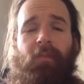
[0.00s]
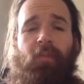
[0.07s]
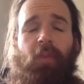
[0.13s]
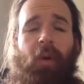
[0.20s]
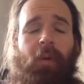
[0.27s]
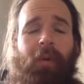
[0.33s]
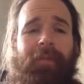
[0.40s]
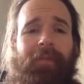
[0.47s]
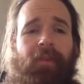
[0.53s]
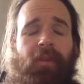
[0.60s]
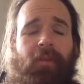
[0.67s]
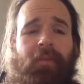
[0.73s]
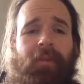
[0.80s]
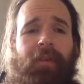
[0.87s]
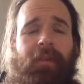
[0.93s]
well, we went for
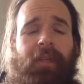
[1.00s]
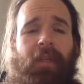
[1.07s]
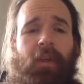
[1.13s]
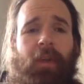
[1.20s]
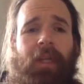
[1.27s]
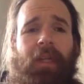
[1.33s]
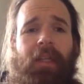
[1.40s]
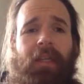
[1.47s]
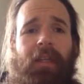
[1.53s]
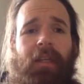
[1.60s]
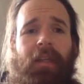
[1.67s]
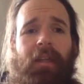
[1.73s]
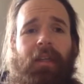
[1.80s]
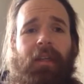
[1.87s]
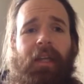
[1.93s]
something to eat at
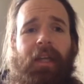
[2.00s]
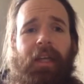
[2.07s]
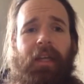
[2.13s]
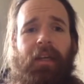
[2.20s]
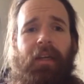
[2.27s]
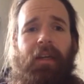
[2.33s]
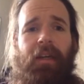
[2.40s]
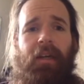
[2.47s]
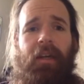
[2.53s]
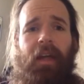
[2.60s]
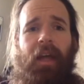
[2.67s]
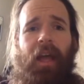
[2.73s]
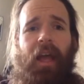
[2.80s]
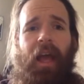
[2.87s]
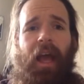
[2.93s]
Lincoln,
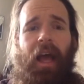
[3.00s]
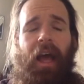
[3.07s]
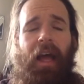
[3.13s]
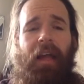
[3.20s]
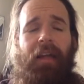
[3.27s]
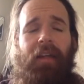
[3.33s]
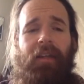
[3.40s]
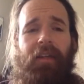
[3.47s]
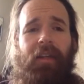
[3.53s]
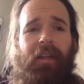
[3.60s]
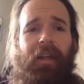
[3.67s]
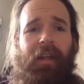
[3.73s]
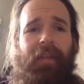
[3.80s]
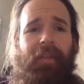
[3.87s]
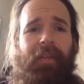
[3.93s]
at
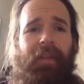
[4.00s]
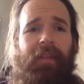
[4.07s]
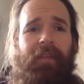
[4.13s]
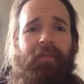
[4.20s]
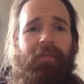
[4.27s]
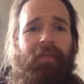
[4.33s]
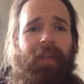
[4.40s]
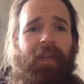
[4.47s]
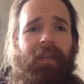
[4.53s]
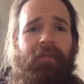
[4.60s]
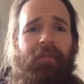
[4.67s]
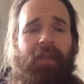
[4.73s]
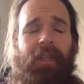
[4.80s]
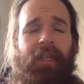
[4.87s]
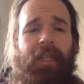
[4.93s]
like this
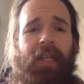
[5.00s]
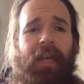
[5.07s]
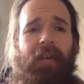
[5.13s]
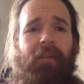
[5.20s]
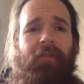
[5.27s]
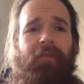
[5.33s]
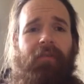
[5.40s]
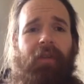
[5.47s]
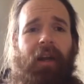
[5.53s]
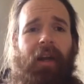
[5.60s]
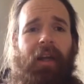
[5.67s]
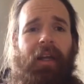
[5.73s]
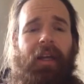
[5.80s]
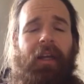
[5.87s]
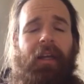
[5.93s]
vegan vegetarian
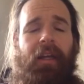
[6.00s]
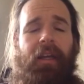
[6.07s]
friendly